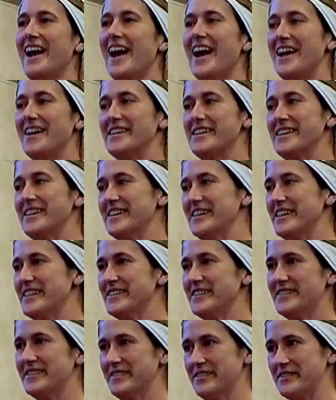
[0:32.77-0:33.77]
And
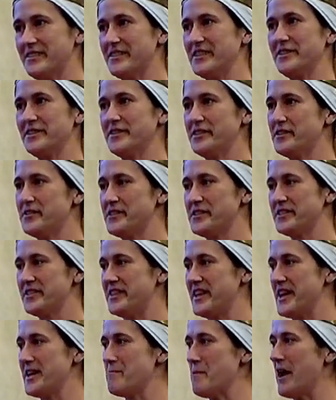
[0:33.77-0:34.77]
it is still to this
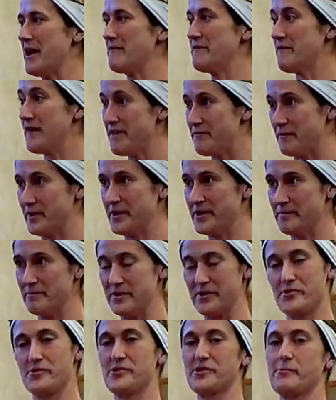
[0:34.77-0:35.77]
day my
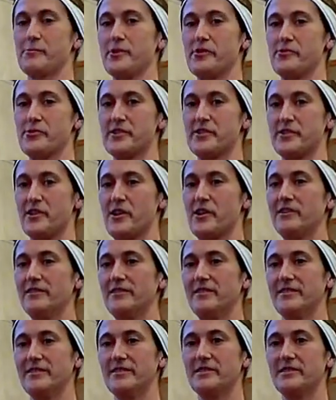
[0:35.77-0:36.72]
favorite Mistress Wyndreth song,